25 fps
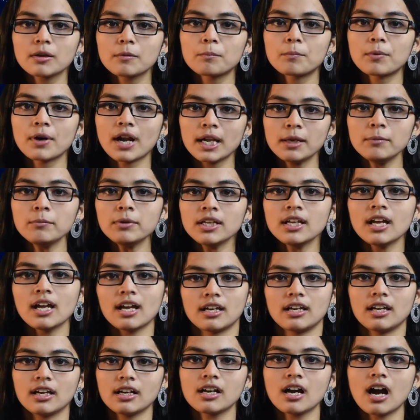Primary
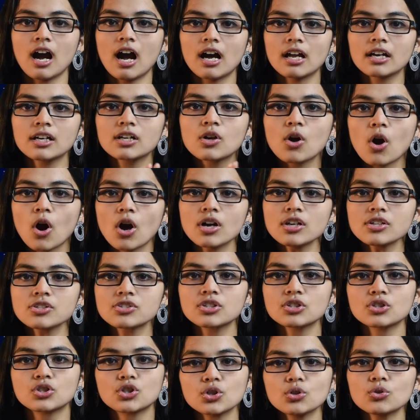headache are
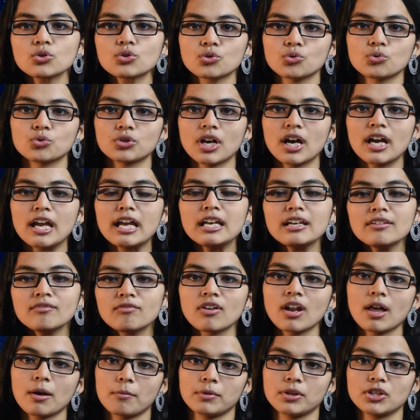caused due to the
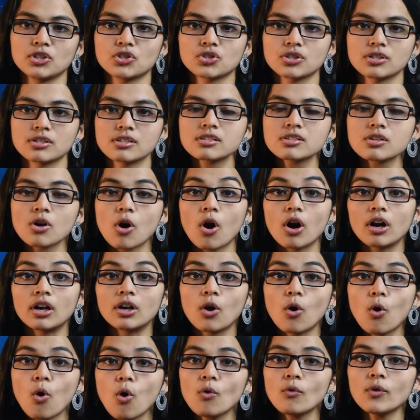inflammations
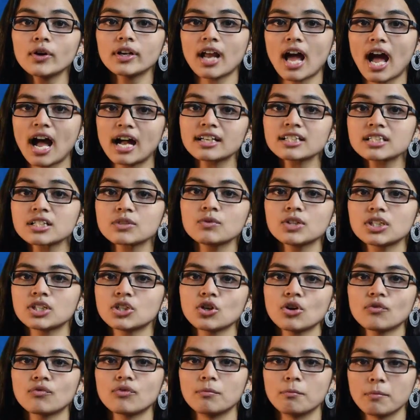or
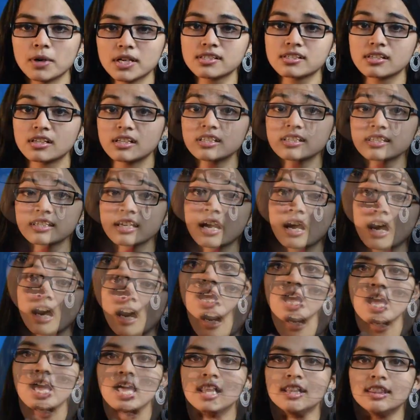overactivity of muscles,
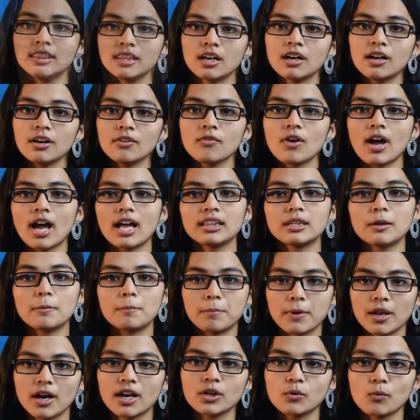nerve and the
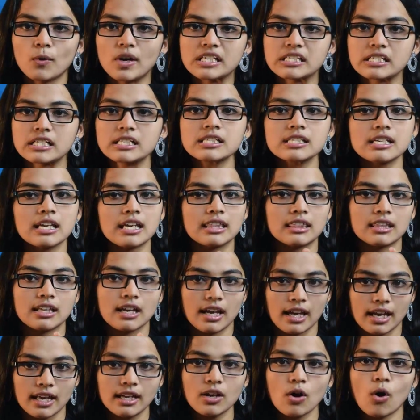blood vessels in the
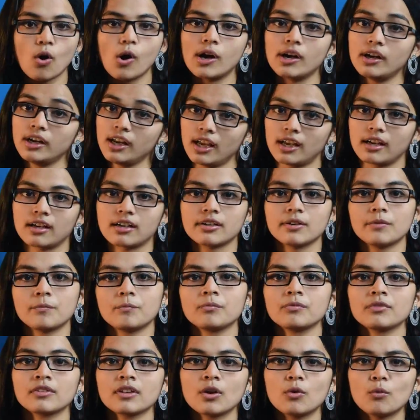head or neck.
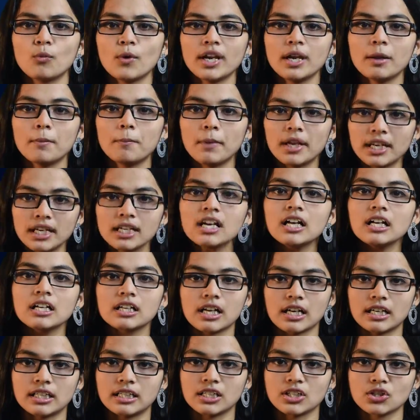When a medical
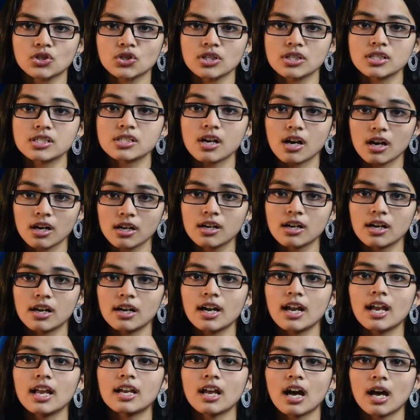conditions occur
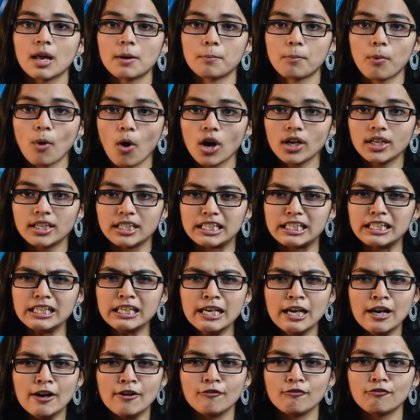in our
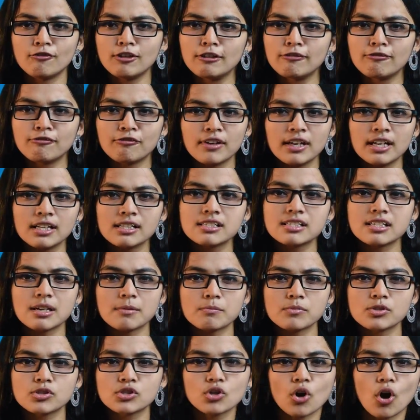body, we feel
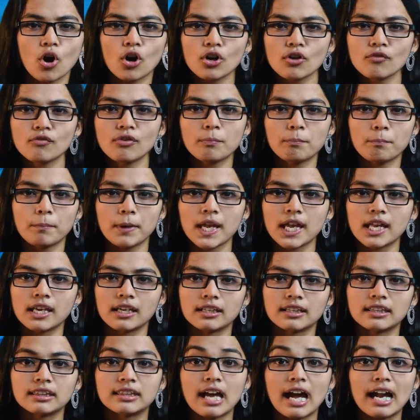some sort of a
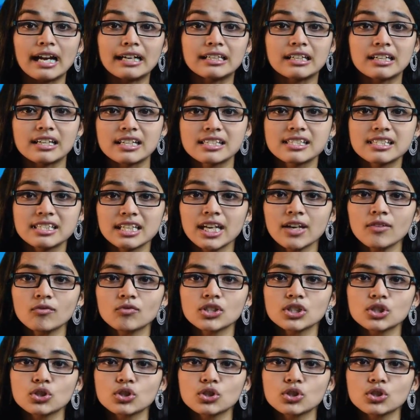pain that received